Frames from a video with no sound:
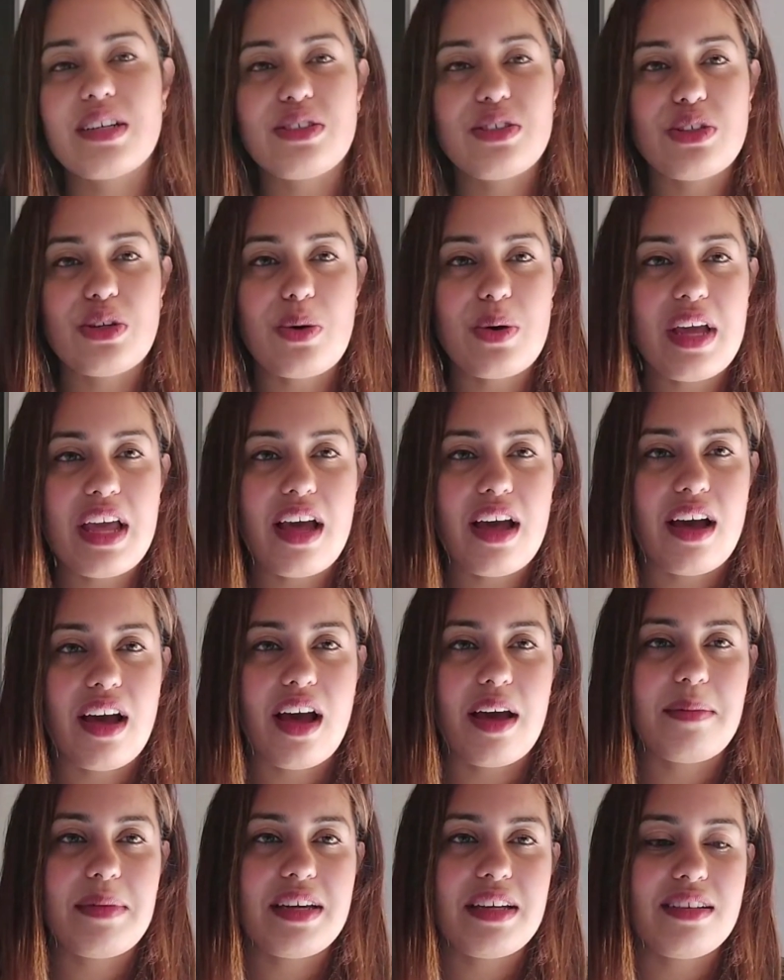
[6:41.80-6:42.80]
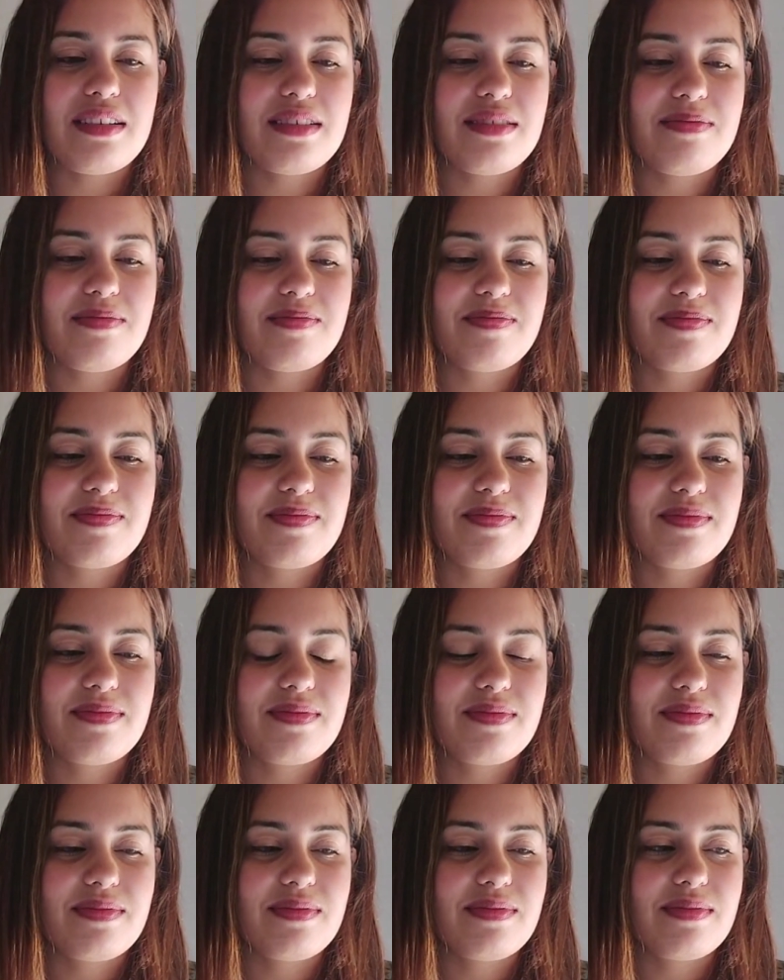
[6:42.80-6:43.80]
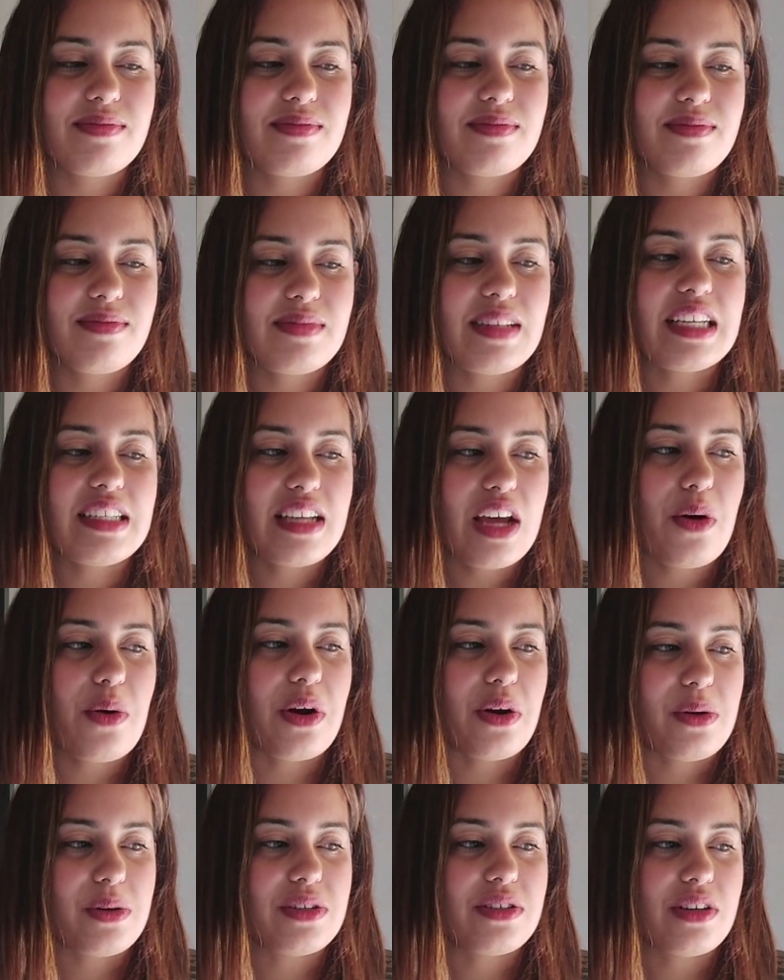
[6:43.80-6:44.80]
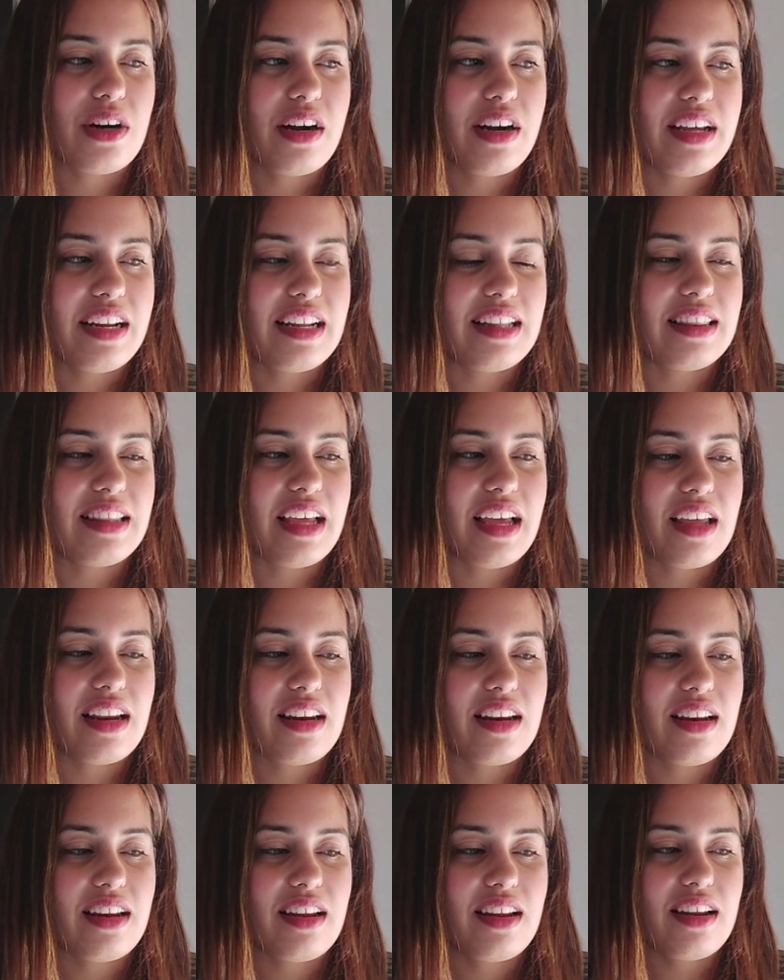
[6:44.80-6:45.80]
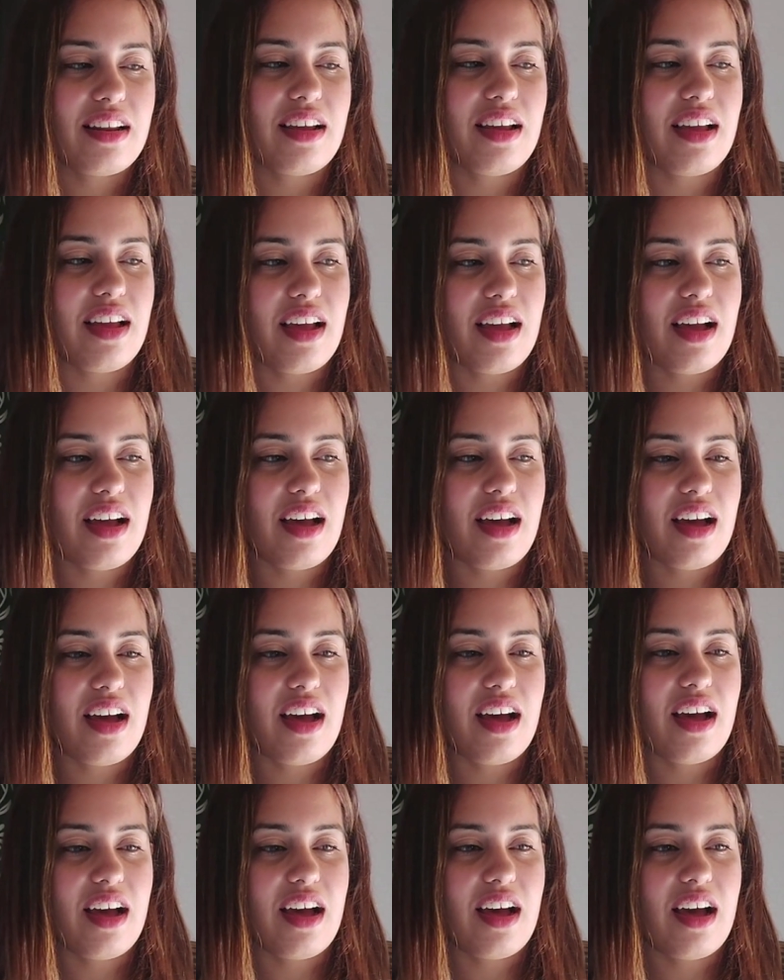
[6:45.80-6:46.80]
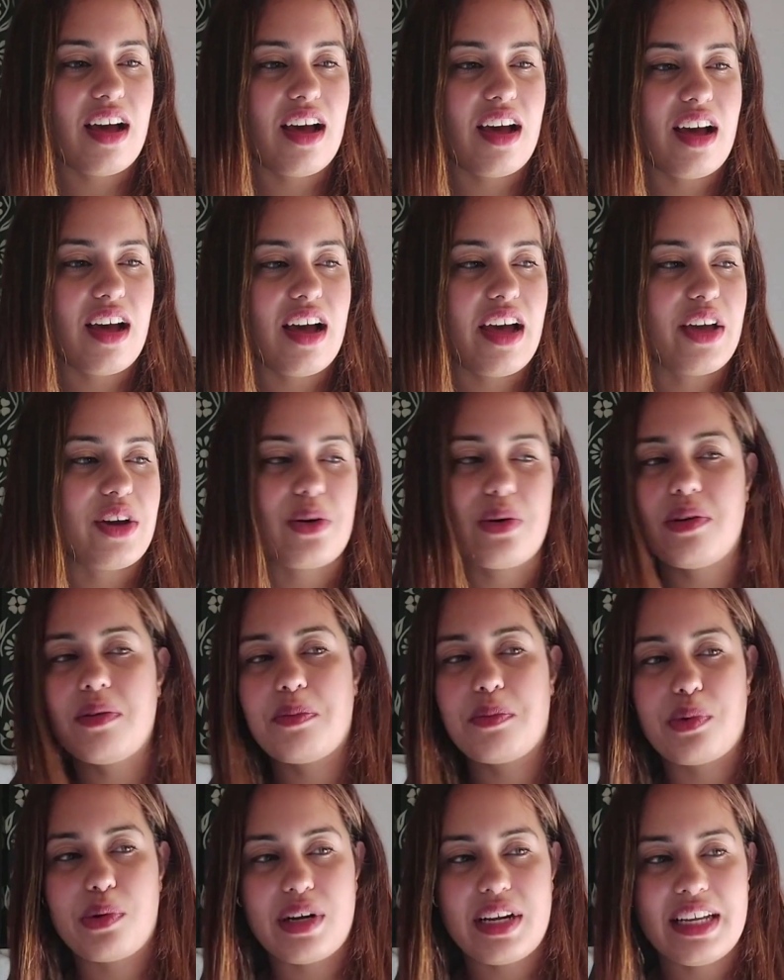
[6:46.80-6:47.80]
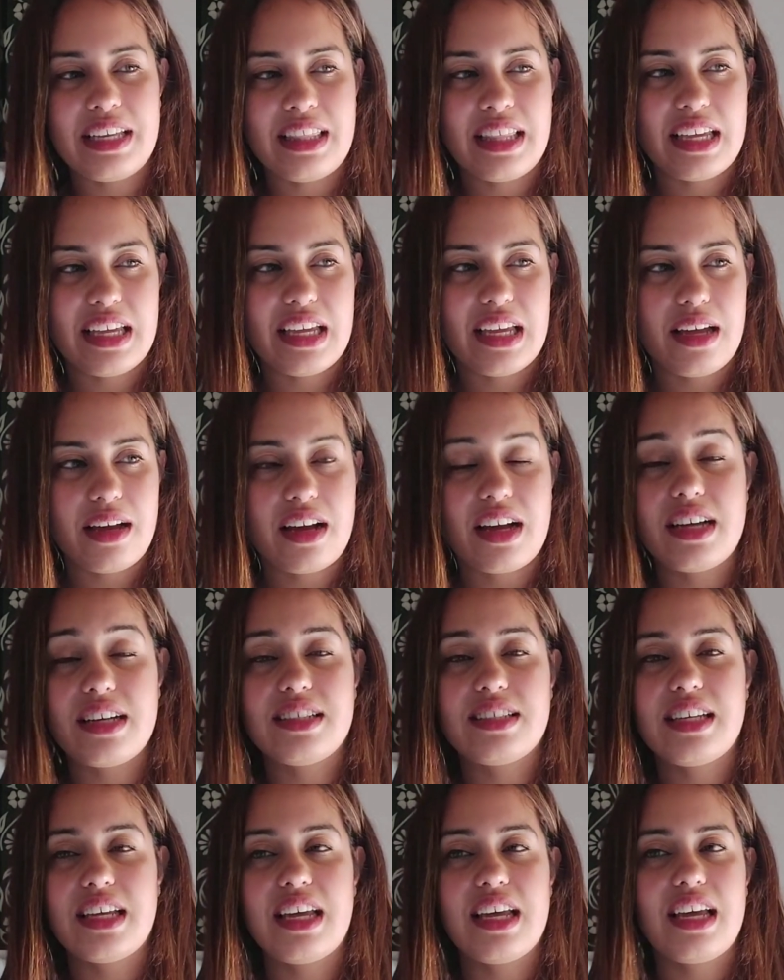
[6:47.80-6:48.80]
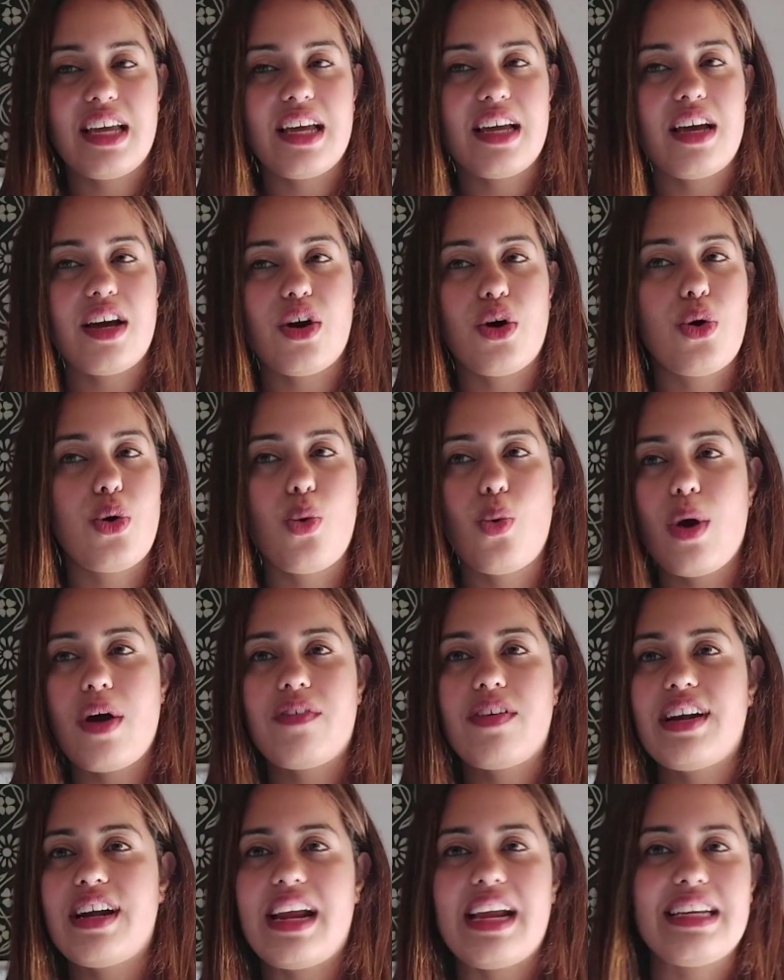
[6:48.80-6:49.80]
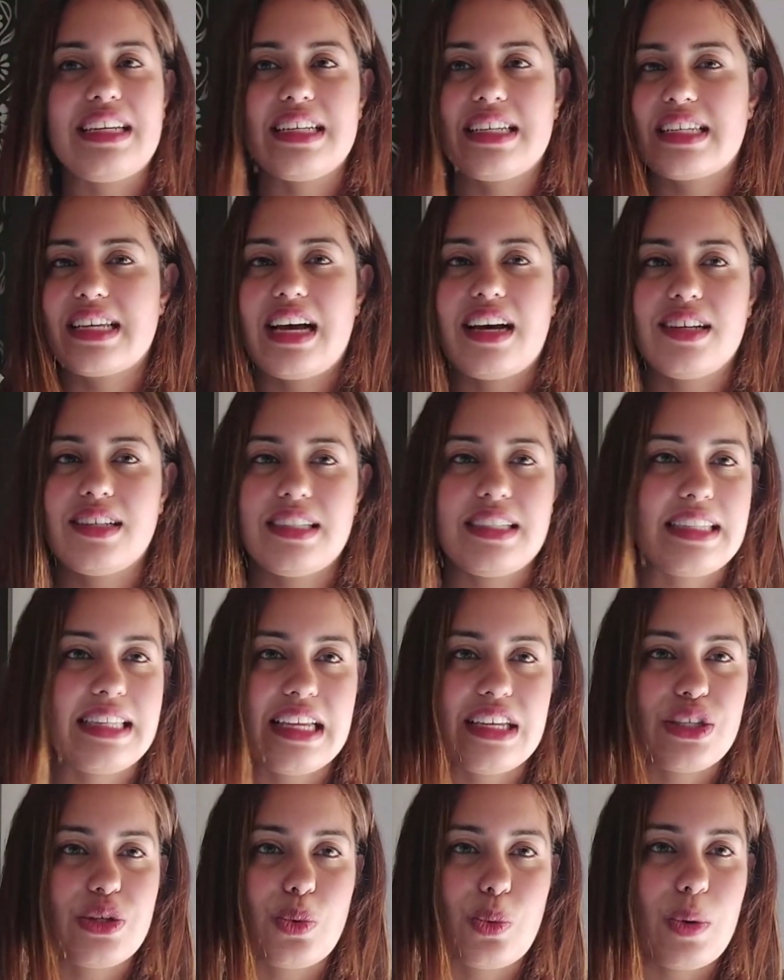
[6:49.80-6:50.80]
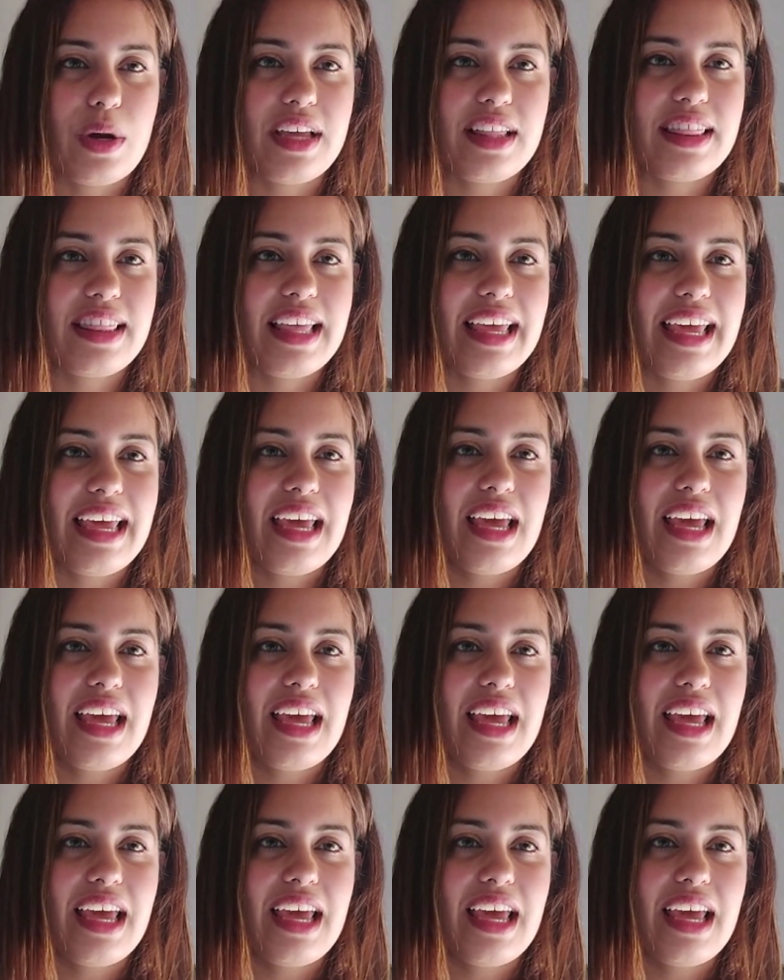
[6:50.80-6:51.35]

So yeah, I mean, that's how it all started, and then I couldn't breathe because whoever I discussed this with,